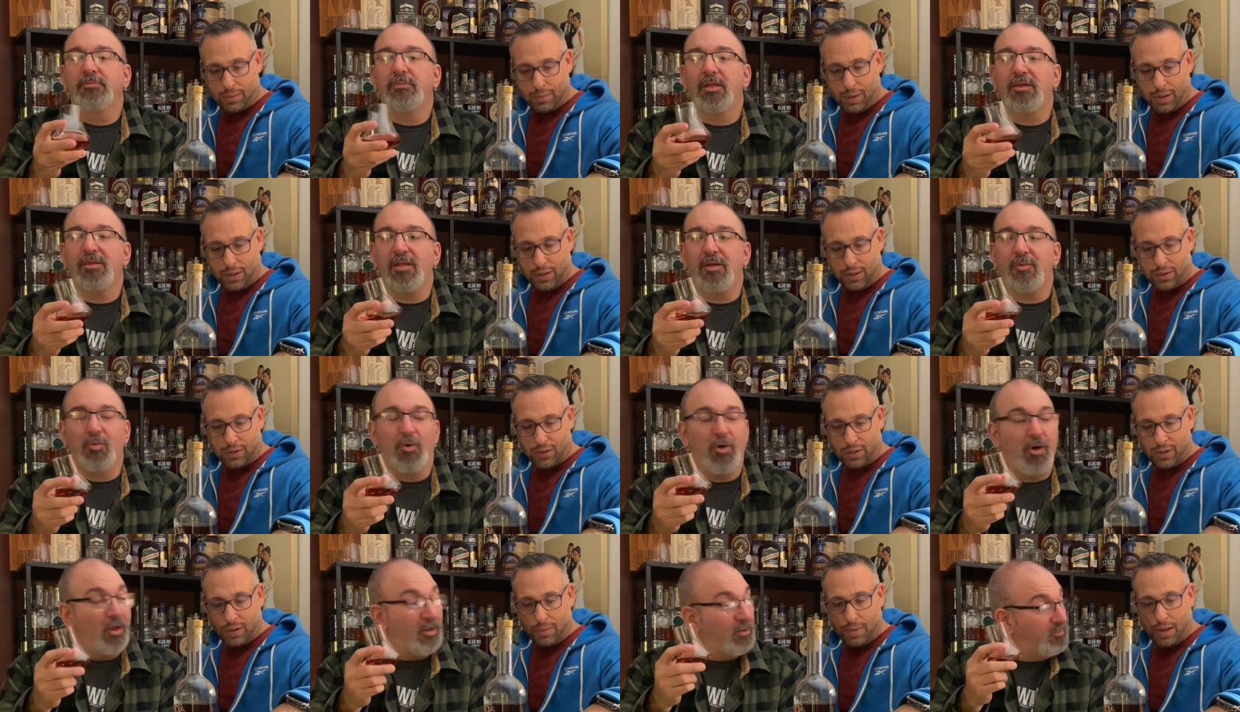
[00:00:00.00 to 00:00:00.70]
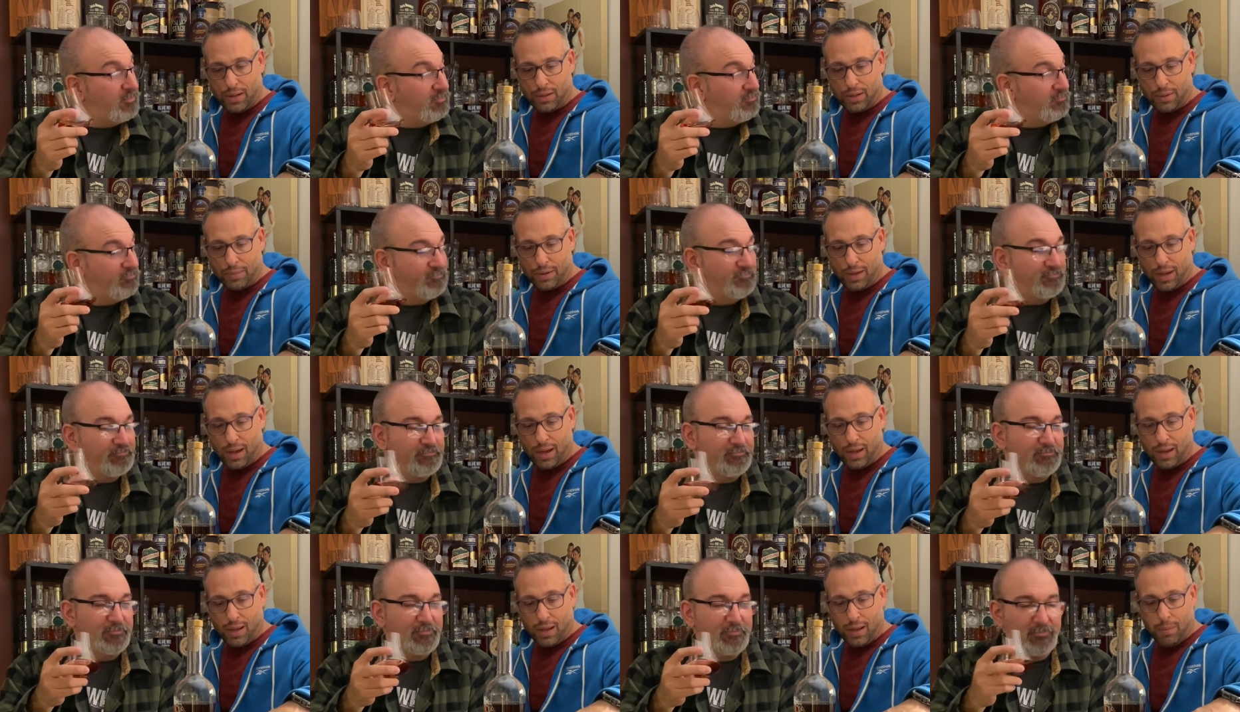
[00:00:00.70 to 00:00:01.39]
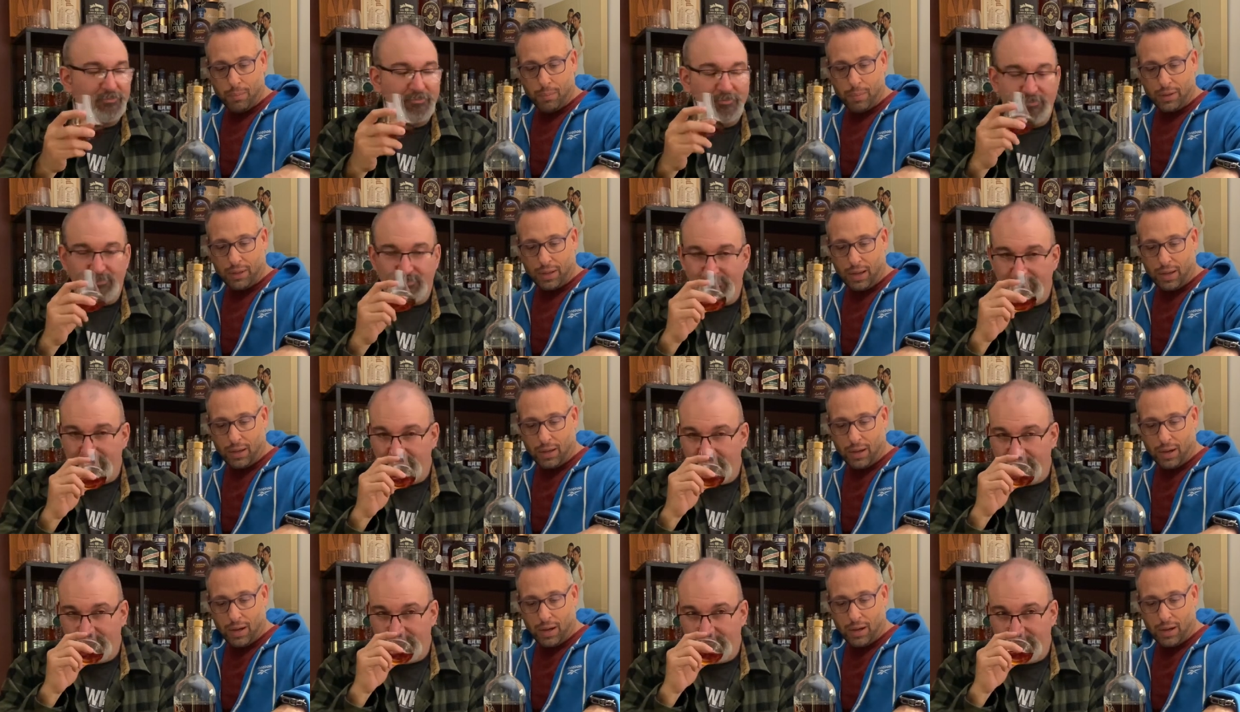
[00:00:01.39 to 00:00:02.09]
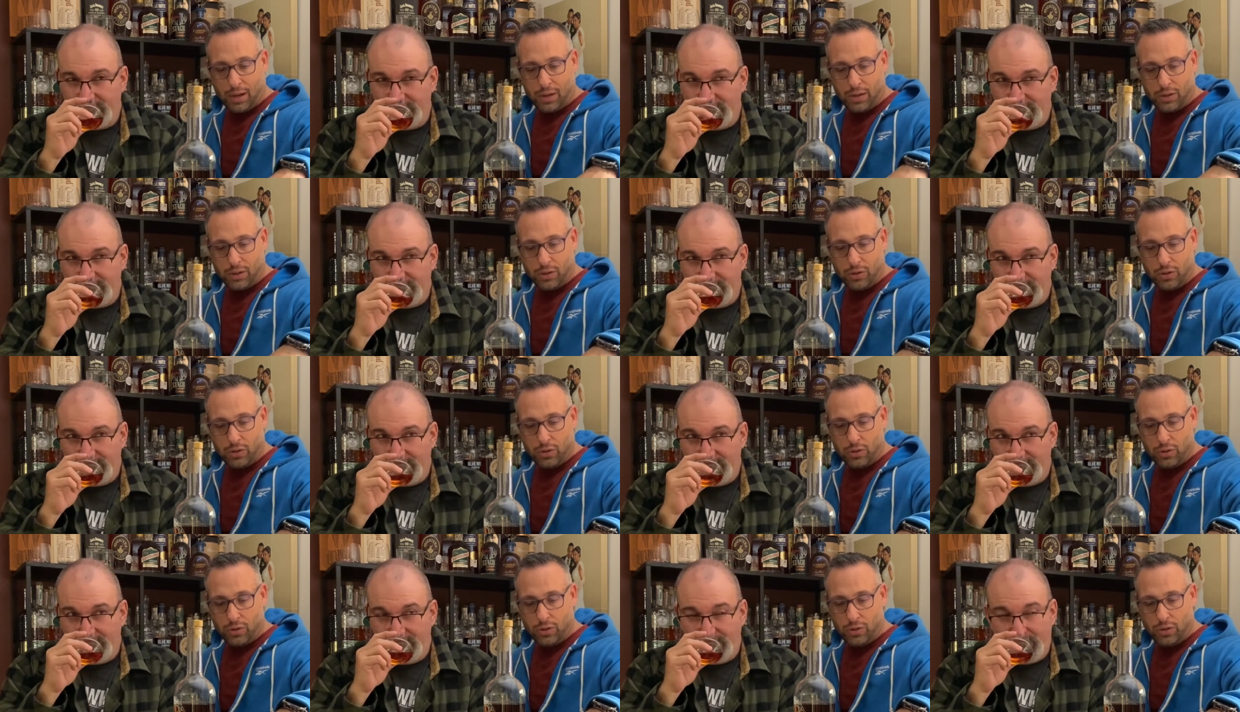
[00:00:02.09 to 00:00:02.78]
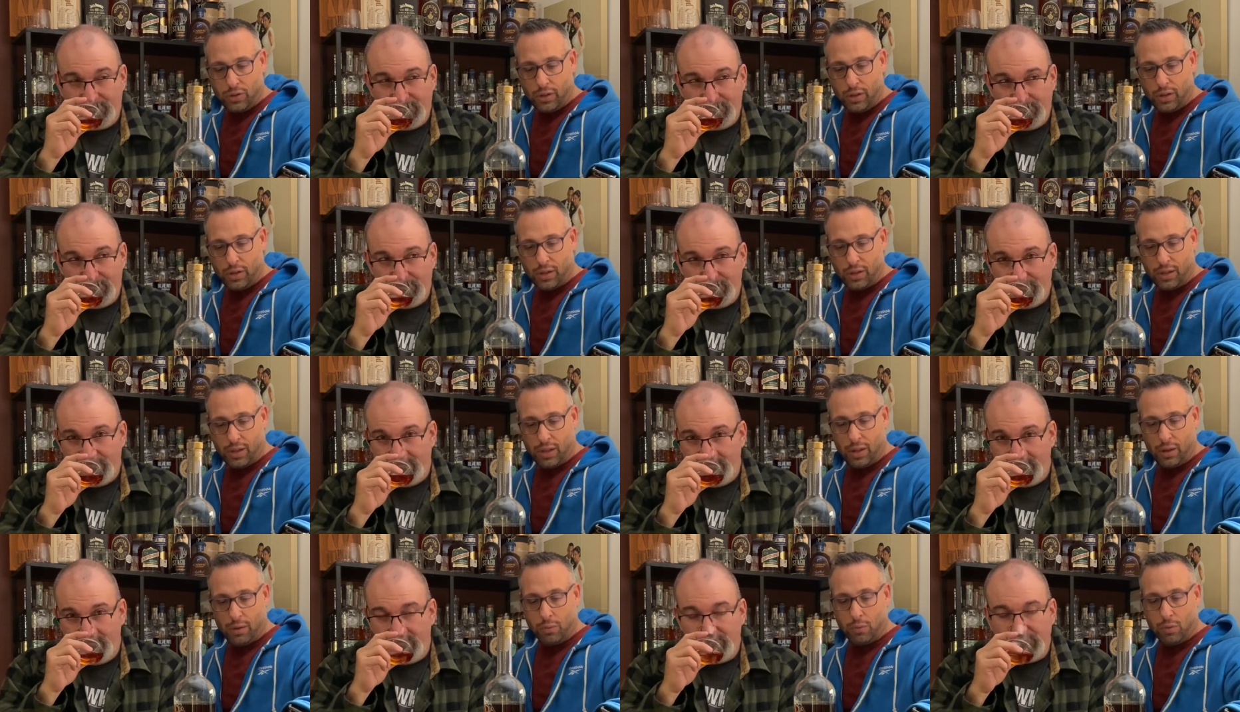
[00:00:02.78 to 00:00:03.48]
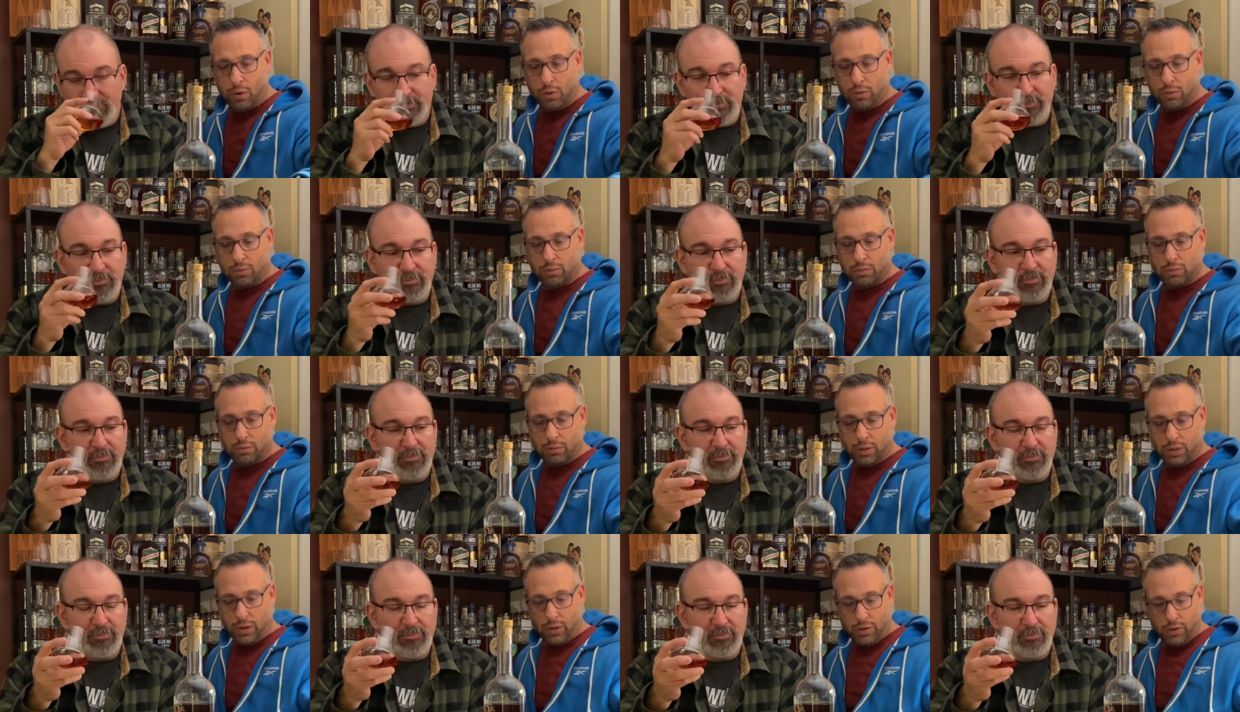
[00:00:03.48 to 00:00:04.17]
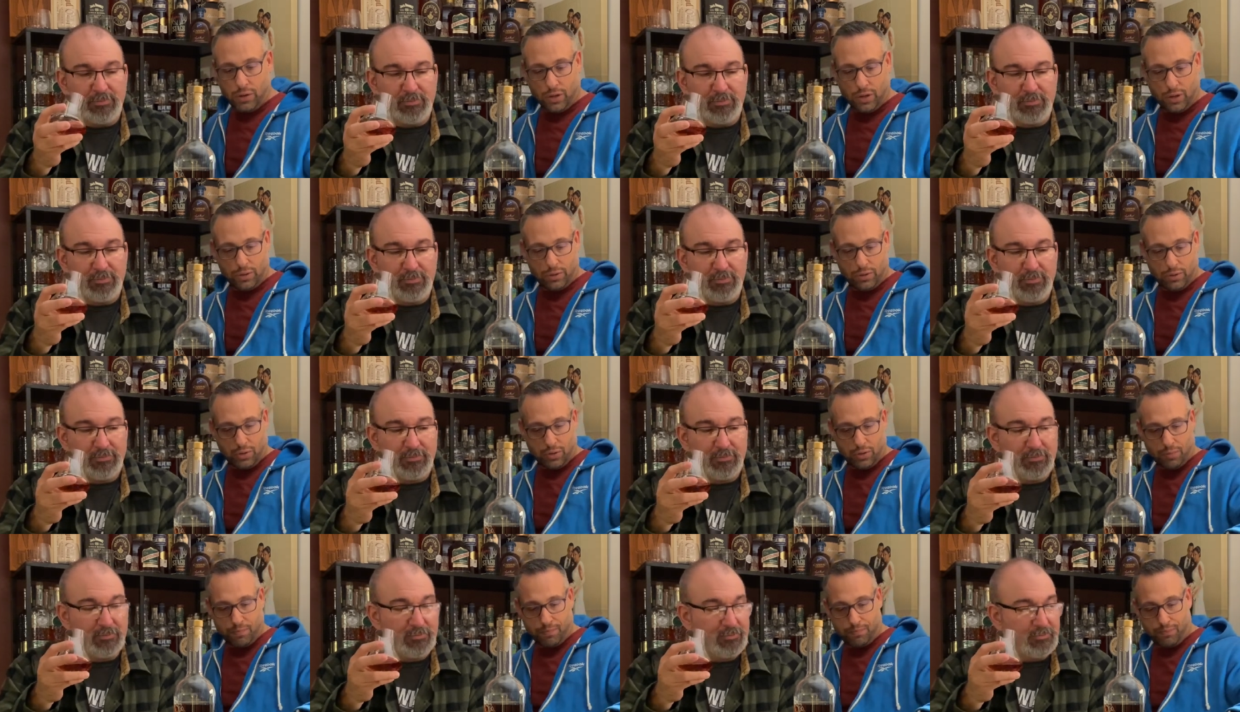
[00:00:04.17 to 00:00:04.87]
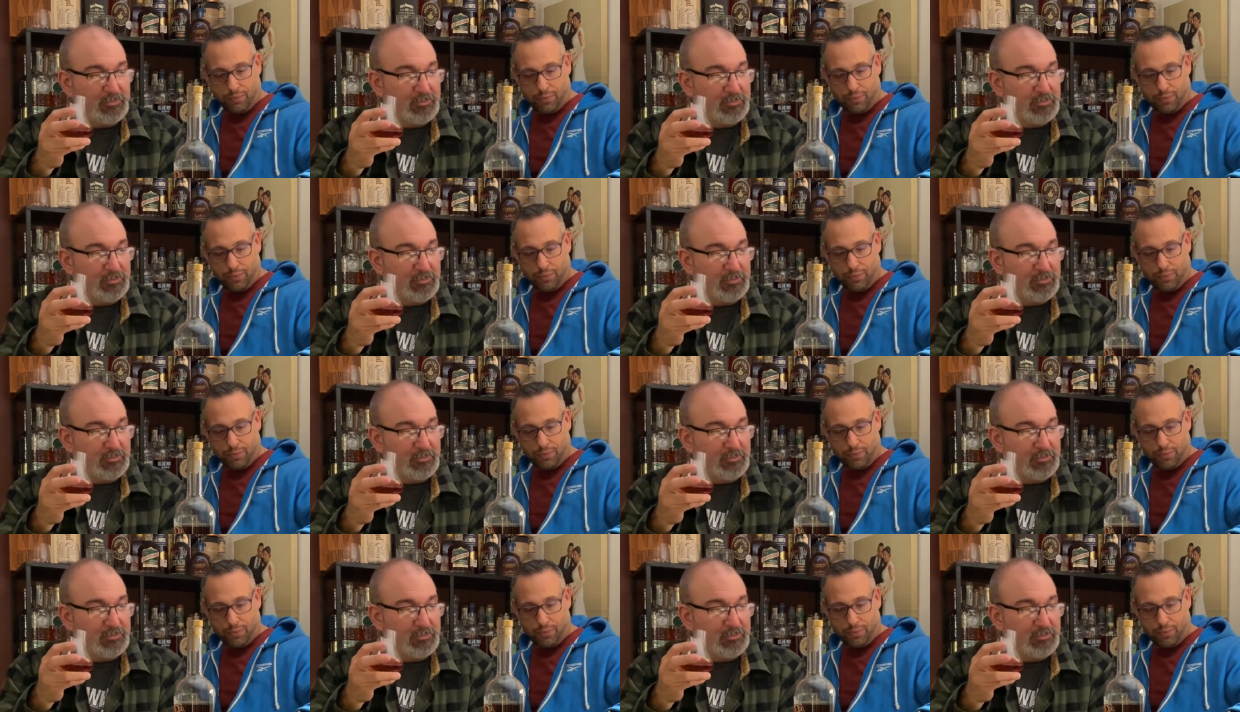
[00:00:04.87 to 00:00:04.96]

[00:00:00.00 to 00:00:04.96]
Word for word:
Speaker 1: my the concern about them, yeah. But they, uh, it won't, you know, you could just,